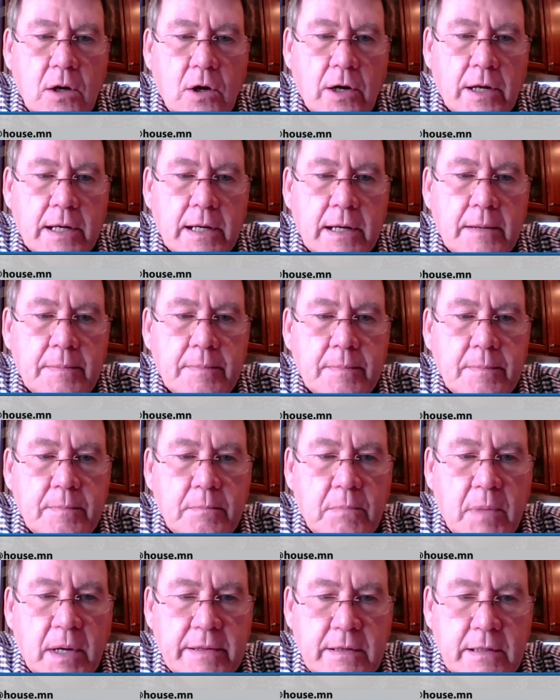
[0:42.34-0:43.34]
on a
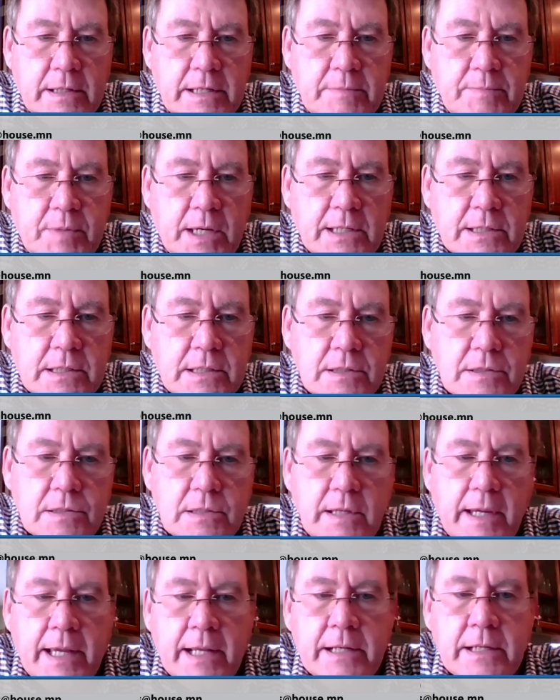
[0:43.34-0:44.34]
monthly
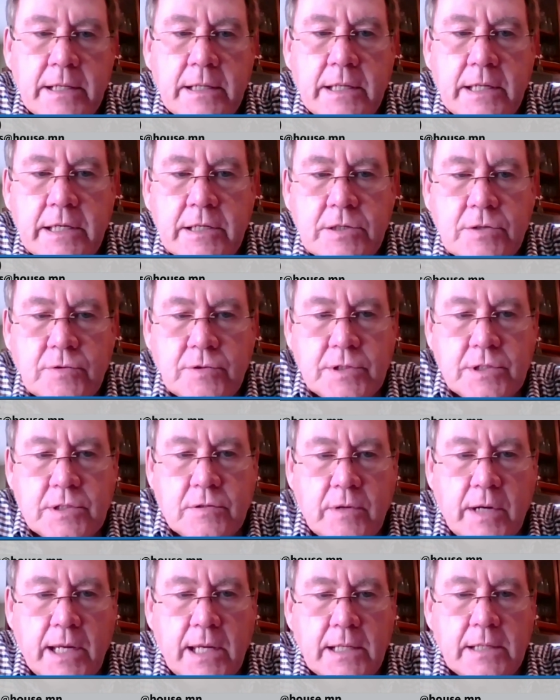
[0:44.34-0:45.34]
basis and an interest
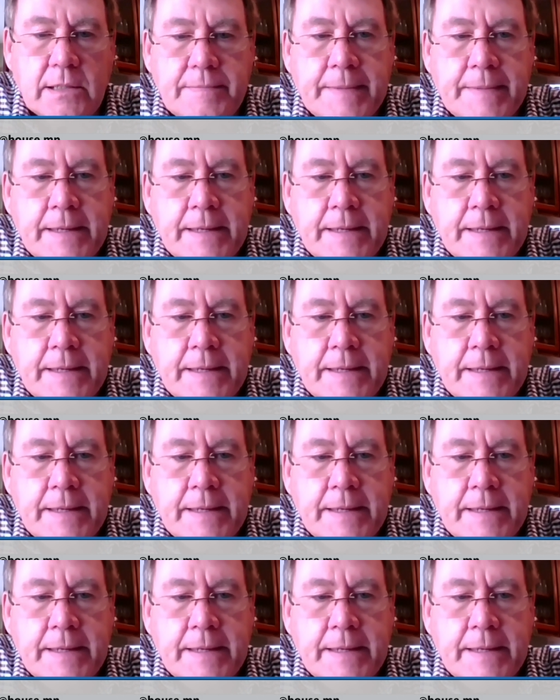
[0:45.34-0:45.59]
rate.